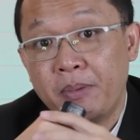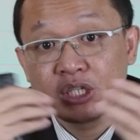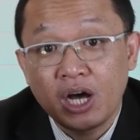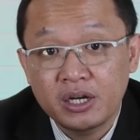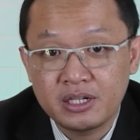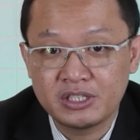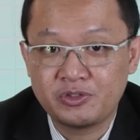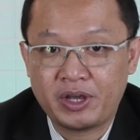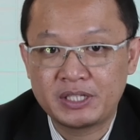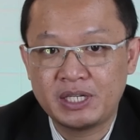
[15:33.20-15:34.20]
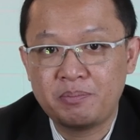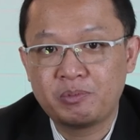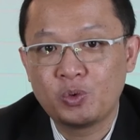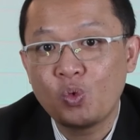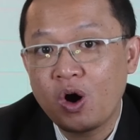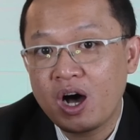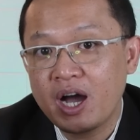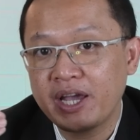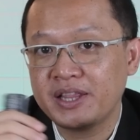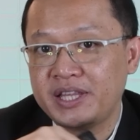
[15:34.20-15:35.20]
McDonald's, for example.
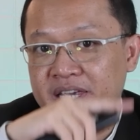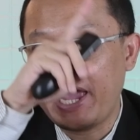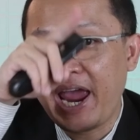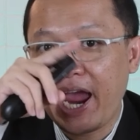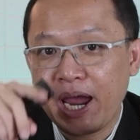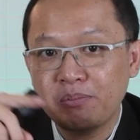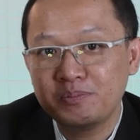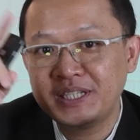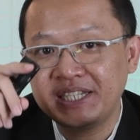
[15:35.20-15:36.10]
Why the M,